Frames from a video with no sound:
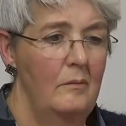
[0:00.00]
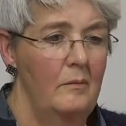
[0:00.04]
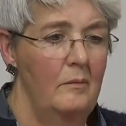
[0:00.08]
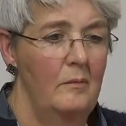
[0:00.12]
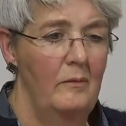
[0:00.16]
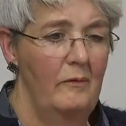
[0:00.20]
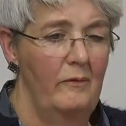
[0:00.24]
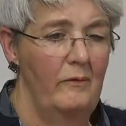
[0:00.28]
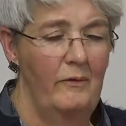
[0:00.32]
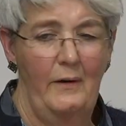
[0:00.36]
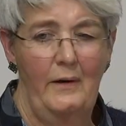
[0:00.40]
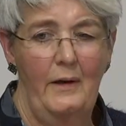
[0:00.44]

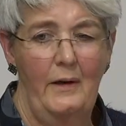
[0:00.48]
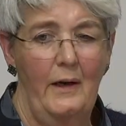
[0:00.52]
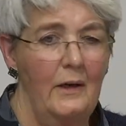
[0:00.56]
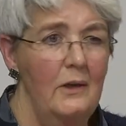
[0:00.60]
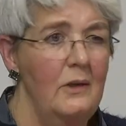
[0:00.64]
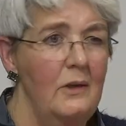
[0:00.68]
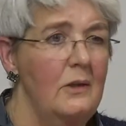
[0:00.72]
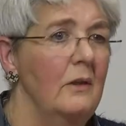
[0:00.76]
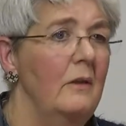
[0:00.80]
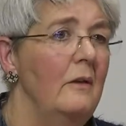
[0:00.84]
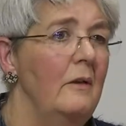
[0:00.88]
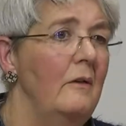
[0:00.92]

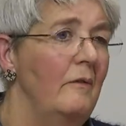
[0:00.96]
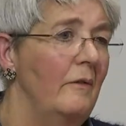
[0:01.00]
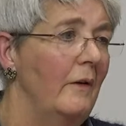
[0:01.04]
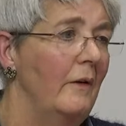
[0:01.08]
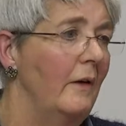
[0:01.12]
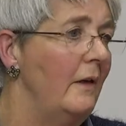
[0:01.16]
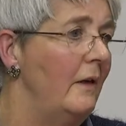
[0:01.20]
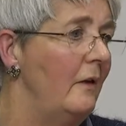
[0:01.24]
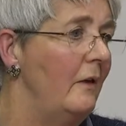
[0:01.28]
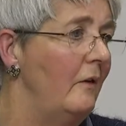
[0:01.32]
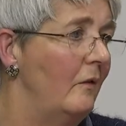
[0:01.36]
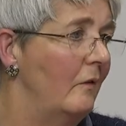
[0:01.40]
financial
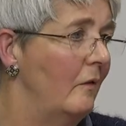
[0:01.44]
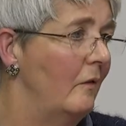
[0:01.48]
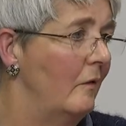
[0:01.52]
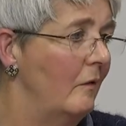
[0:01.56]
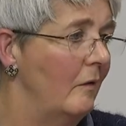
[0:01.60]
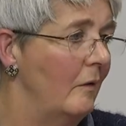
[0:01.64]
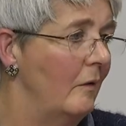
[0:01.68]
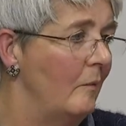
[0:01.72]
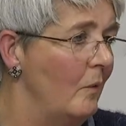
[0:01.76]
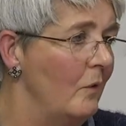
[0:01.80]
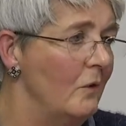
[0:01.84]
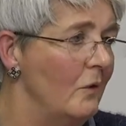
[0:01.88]
advice
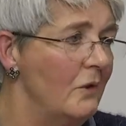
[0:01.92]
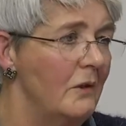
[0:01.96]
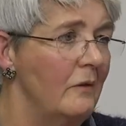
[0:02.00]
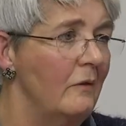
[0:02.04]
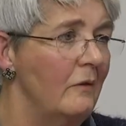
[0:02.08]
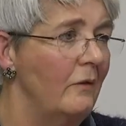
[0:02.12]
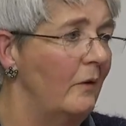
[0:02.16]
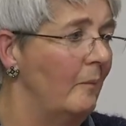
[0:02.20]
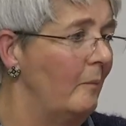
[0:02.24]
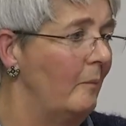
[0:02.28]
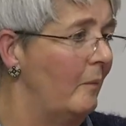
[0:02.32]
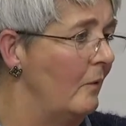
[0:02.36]
or emotional
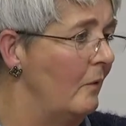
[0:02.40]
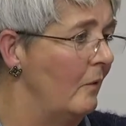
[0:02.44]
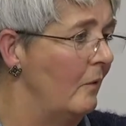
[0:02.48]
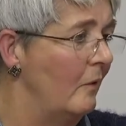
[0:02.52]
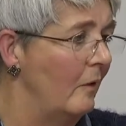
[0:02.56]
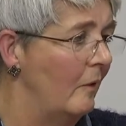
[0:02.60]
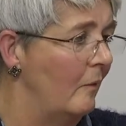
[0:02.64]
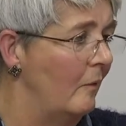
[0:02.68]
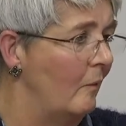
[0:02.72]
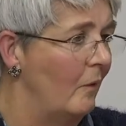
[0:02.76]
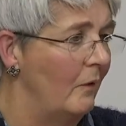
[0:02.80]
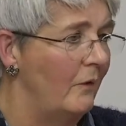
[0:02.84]
support
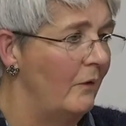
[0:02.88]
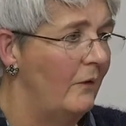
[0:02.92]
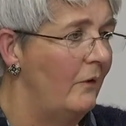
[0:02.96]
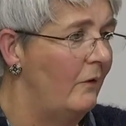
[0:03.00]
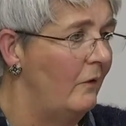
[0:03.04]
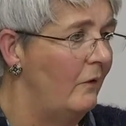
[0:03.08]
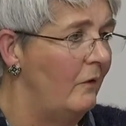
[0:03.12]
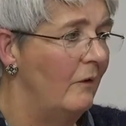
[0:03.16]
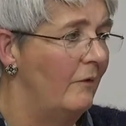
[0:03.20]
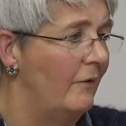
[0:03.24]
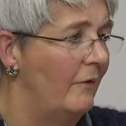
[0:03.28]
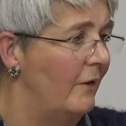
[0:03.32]
or what to
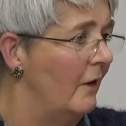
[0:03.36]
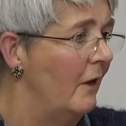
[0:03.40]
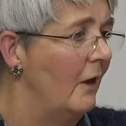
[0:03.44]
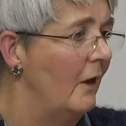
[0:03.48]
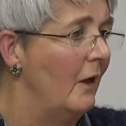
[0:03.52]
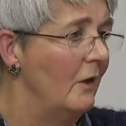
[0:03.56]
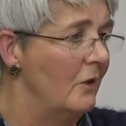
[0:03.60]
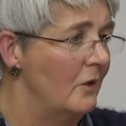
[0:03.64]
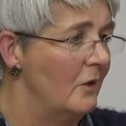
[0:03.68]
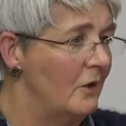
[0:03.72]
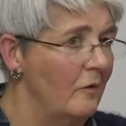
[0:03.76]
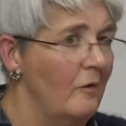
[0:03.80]
do if the
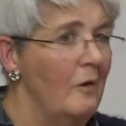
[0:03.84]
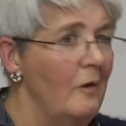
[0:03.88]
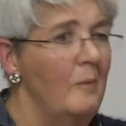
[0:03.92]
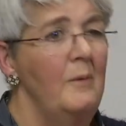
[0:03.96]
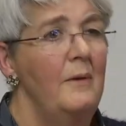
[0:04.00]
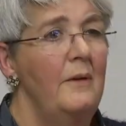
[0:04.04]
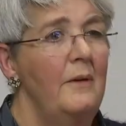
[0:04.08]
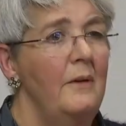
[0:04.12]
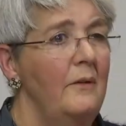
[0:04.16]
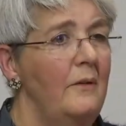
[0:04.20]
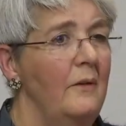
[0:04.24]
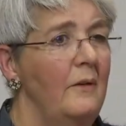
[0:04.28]

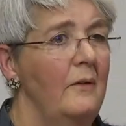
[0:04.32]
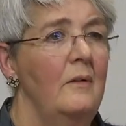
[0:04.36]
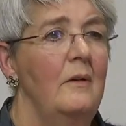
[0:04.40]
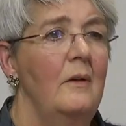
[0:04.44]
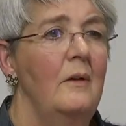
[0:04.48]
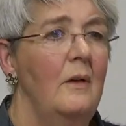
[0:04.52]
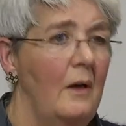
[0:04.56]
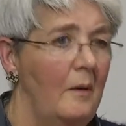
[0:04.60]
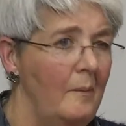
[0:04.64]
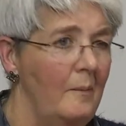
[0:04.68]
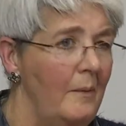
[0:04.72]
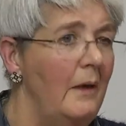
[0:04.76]
chiropodist
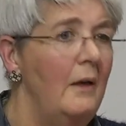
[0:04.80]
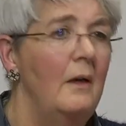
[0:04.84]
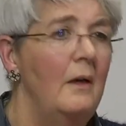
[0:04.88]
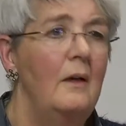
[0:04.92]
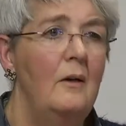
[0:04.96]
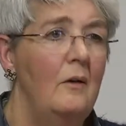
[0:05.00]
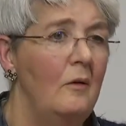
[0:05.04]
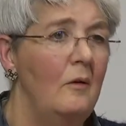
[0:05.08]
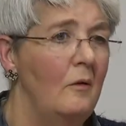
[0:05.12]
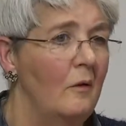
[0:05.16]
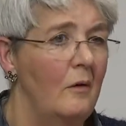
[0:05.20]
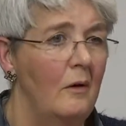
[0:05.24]
isn't coming
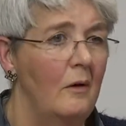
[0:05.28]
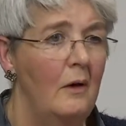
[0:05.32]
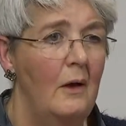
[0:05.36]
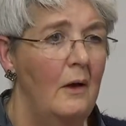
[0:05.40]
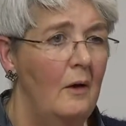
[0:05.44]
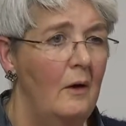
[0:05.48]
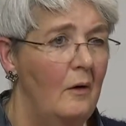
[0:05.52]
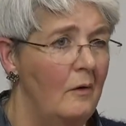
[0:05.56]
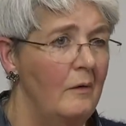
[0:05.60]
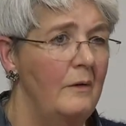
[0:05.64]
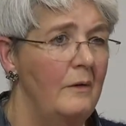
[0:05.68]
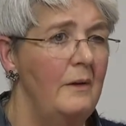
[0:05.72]
in, or
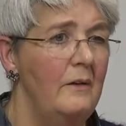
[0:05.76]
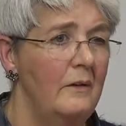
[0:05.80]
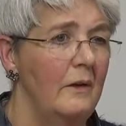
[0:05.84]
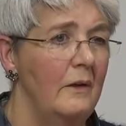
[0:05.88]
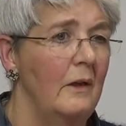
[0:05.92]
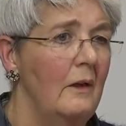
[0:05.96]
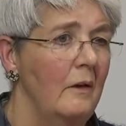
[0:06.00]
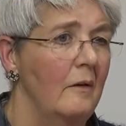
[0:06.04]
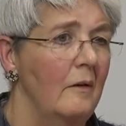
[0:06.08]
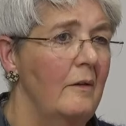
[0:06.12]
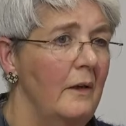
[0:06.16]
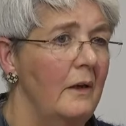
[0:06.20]
all these
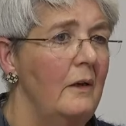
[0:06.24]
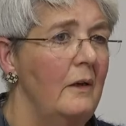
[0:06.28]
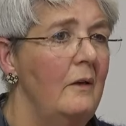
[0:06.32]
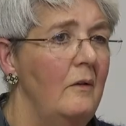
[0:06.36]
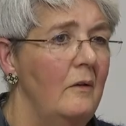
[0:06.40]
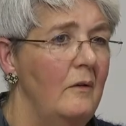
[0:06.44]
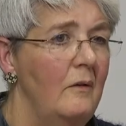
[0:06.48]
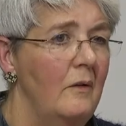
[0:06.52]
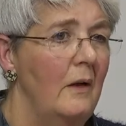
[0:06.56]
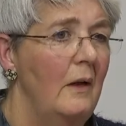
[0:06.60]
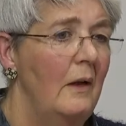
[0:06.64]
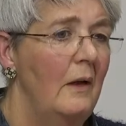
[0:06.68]
little
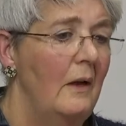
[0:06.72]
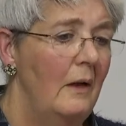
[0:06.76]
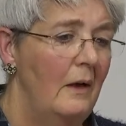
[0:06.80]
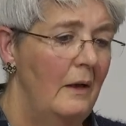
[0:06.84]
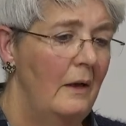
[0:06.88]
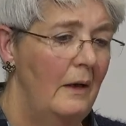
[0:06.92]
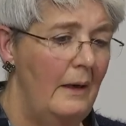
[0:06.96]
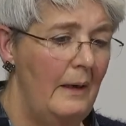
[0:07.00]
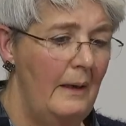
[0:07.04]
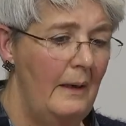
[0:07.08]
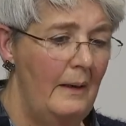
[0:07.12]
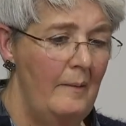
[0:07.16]
things,
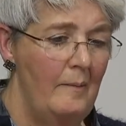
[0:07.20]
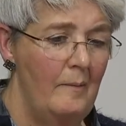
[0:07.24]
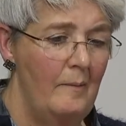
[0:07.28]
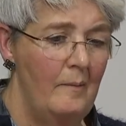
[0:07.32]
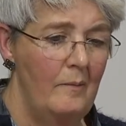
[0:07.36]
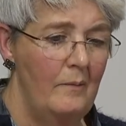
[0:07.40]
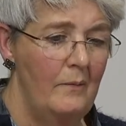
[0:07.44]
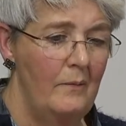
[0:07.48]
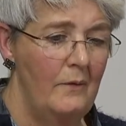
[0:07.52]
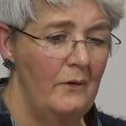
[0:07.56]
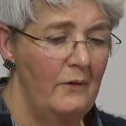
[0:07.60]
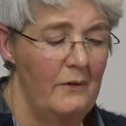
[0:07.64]

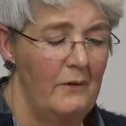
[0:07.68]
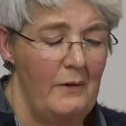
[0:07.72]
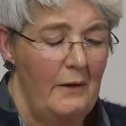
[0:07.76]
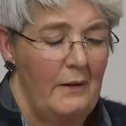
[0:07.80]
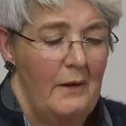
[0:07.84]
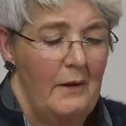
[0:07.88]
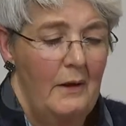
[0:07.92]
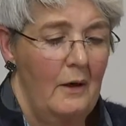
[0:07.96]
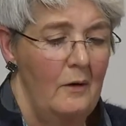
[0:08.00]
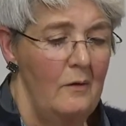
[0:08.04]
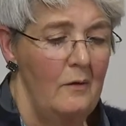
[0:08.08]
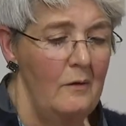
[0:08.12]
there's
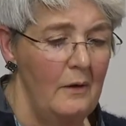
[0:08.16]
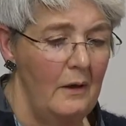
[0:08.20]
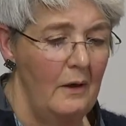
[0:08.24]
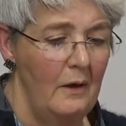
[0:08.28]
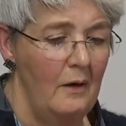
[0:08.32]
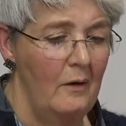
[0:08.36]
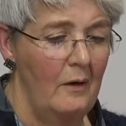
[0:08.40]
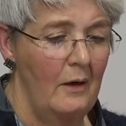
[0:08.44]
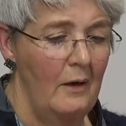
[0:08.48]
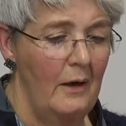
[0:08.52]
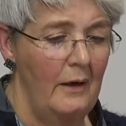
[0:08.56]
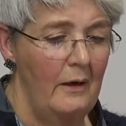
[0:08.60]
nothing out
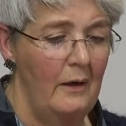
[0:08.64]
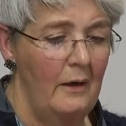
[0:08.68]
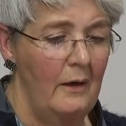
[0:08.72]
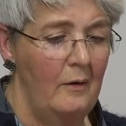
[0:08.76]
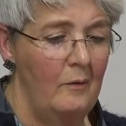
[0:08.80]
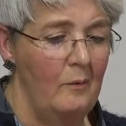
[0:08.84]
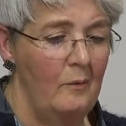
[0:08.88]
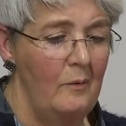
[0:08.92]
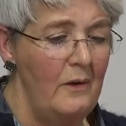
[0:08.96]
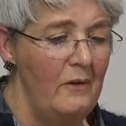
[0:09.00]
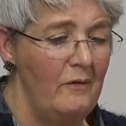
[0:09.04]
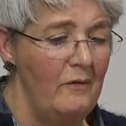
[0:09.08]
there,
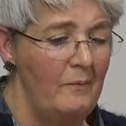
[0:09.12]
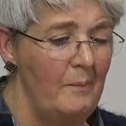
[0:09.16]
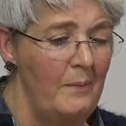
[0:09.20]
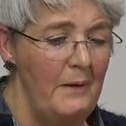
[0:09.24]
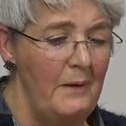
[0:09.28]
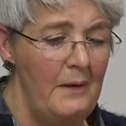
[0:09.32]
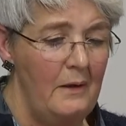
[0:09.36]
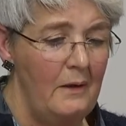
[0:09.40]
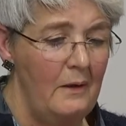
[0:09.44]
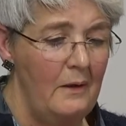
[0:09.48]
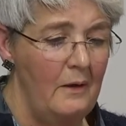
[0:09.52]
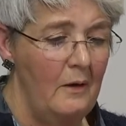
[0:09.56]
and we've
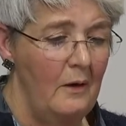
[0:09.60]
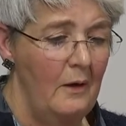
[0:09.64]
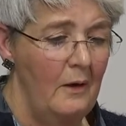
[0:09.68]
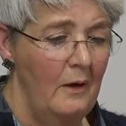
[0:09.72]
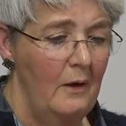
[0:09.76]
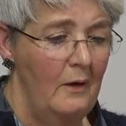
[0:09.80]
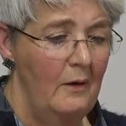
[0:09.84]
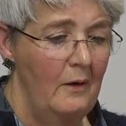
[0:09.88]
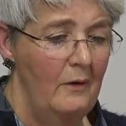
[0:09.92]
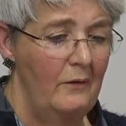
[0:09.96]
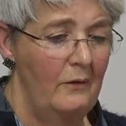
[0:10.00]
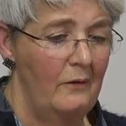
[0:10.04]
been
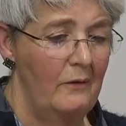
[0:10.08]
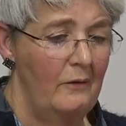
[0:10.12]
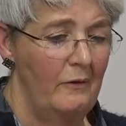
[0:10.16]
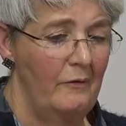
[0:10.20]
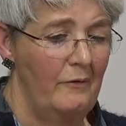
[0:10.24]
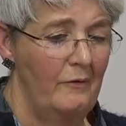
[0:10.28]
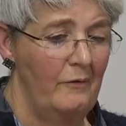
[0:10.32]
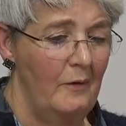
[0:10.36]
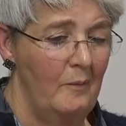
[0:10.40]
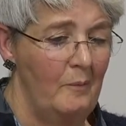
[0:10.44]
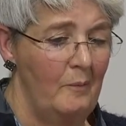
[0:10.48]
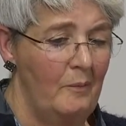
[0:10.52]
sort
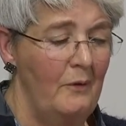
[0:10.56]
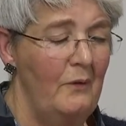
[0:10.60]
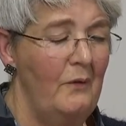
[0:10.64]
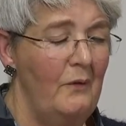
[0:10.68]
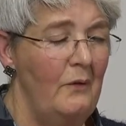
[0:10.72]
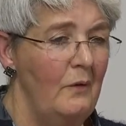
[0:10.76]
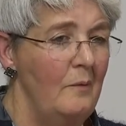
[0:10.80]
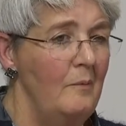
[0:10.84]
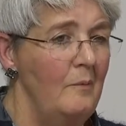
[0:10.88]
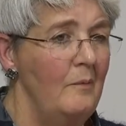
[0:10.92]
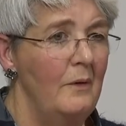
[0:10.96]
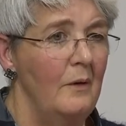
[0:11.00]
of
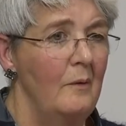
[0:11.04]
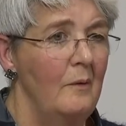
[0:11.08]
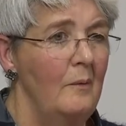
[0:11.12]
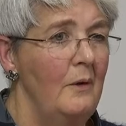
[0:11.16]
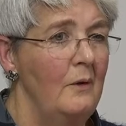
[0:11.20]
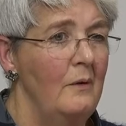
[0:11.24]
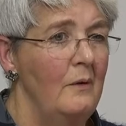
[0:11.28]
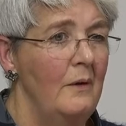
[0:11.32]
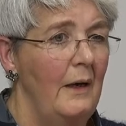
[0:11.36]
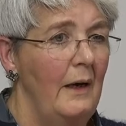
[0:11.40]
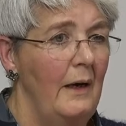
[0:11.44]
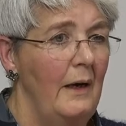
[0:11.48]
presumed that
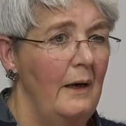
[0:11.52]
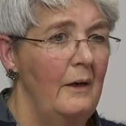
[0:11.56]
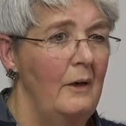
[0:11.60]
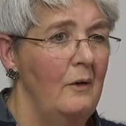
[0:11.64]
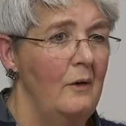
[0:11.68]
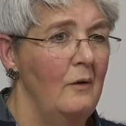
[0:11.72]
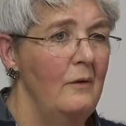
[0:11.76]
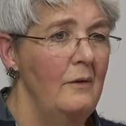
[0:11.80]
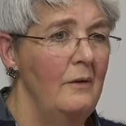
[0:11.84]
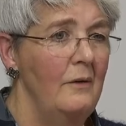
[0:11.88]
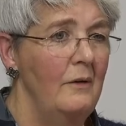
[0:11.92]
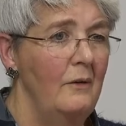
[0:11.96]
we'll carry
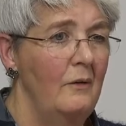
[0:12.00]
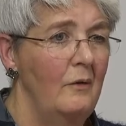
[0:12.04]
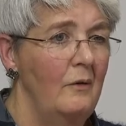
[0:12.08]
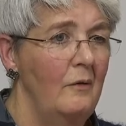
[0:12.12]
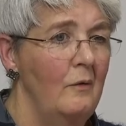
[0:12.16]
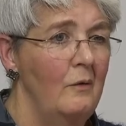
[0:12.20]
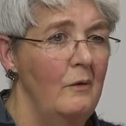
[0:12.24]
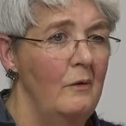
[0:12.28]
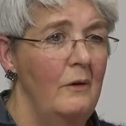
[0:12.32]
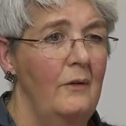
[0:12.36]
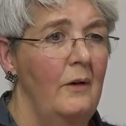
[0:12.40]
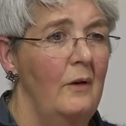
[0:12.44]
on this
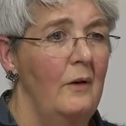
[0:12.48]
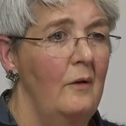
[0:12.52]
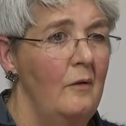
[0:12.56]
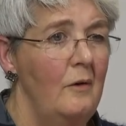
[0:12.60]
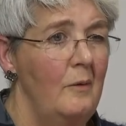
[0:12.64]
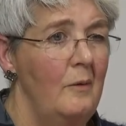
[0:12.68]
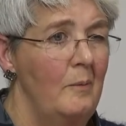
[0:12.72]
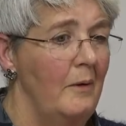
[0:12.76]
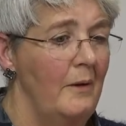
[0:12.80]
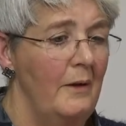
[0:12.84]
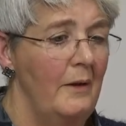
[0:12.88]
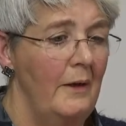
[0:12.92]
role as a
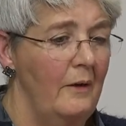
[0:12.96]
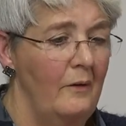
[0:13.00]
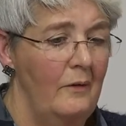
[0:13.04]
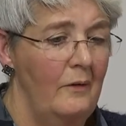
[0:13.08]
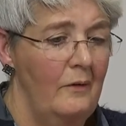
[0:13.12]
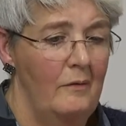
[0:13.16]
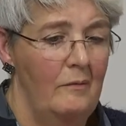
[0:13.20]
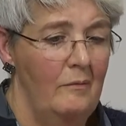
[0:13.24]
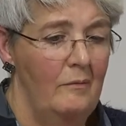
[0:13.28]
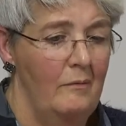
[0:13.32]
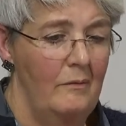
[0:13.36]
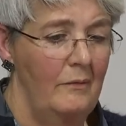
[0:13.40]
group, and
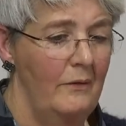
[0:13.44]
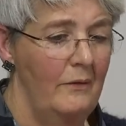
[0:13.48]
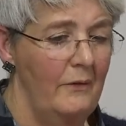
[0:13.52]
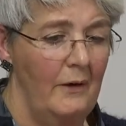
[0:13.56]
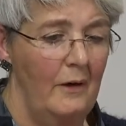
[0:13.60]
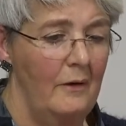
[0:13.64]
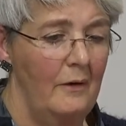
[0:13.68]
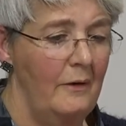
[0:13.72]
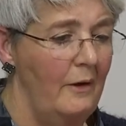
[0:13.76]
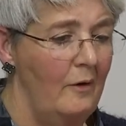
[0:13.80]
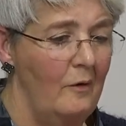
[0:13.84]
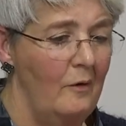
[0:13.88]
that's
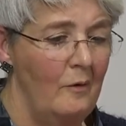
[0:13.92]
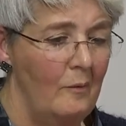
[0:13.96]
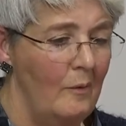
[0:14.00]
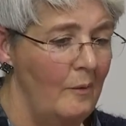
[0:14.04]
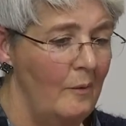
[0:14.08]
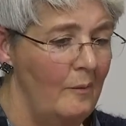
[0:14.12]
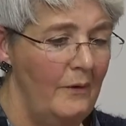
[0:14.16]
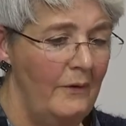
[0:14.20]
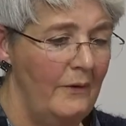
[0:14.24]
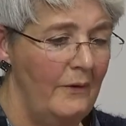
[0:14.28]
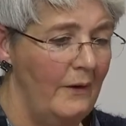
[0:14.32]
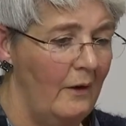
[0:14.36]
certainly not
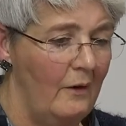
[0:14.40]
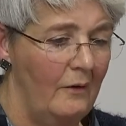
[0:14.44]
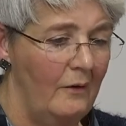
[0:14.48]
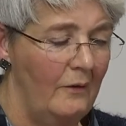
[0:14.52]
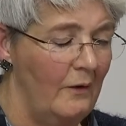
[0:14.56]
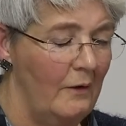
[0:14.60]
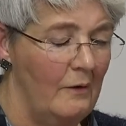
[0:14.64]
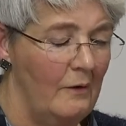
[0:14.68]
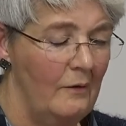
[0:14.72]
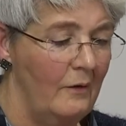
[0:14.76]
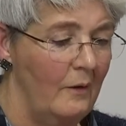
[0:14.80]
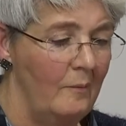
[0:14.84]
what we set
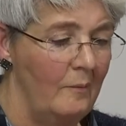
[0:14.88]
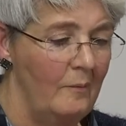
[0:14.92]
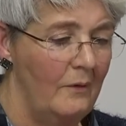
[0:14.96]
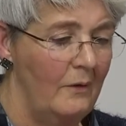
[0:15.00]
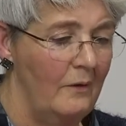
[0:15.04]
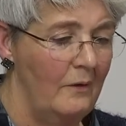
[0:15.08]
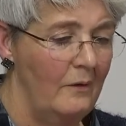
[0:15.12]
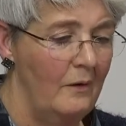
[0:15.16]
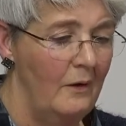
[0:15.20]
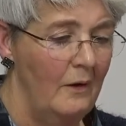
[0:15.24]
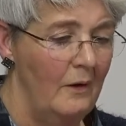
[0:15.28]
ourselves up to